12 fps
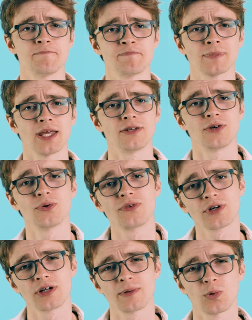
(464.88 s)
into who they're
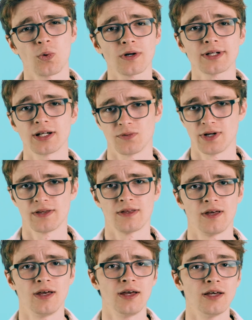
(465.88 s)
going to be working with.
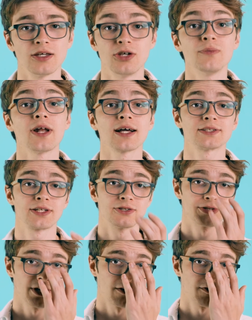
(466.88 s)
Humanizing
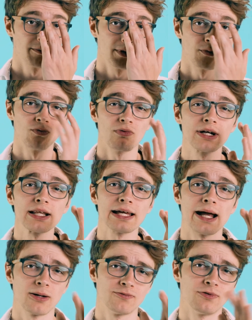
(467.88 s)
yourself can be really
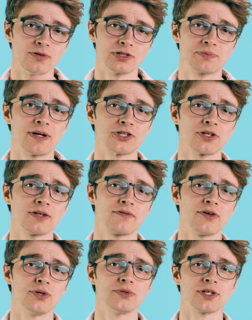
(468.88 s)
helpful, especially if
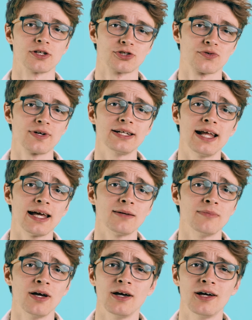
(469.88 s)
you're using a screen
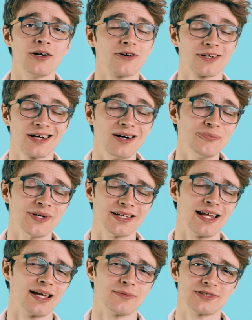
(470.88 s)
name or a company
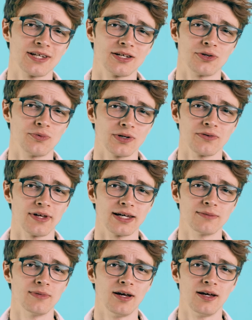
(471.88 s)
name instead of your real name.
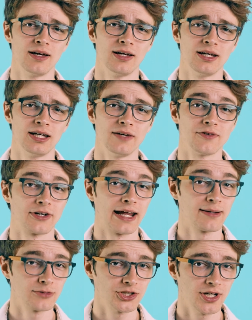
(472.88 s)
If you're
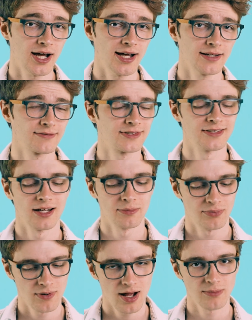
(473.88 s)
camera shy, it's not
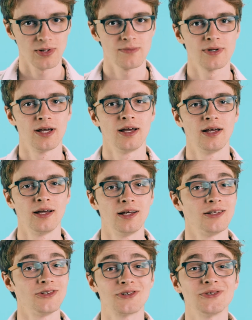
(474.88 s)
a problem.
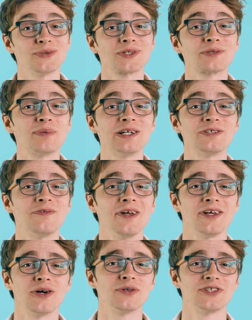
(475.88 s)
You can use this pitch
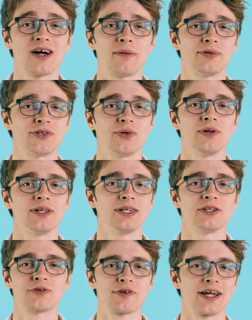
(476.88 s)
video as an opportunity
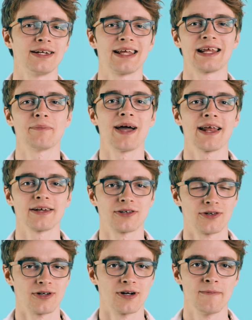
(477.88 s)
to create an animatic
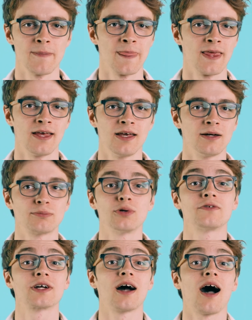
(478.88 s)
or
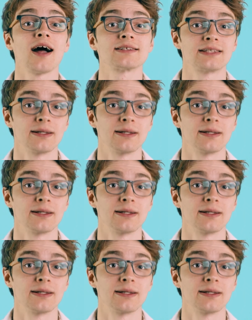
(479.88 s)
proof of concept